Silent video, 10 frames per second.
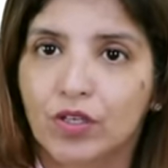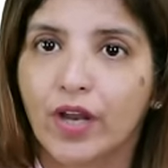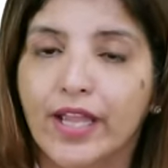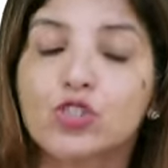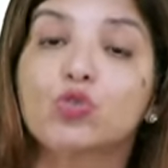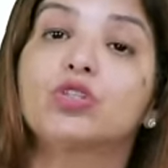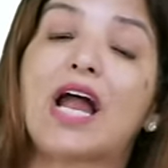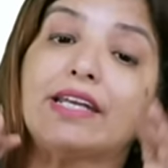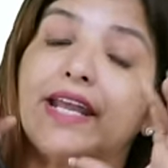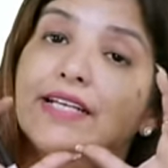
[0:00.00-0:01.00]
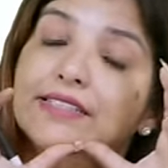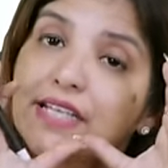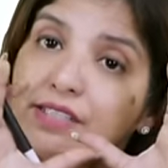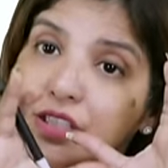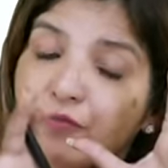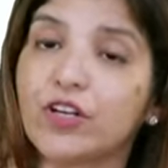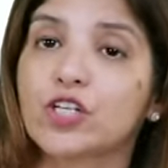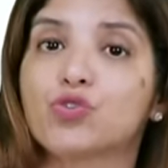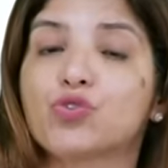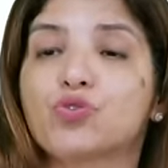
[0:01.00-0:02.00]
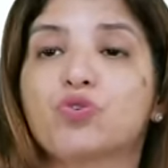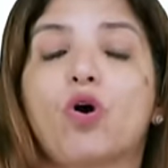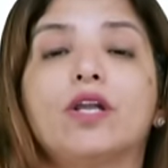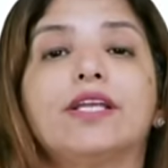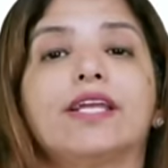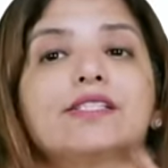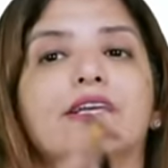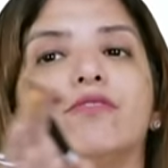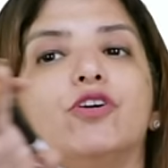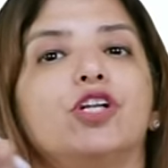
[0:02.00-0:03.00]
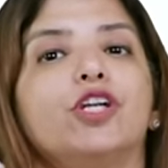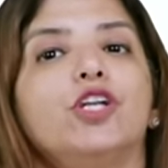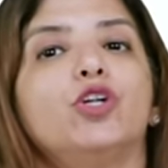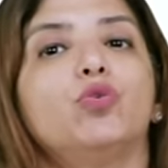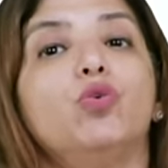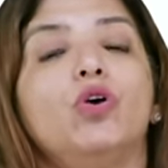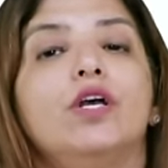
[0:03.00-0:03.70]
Right? So that excessive testosterone gets converted into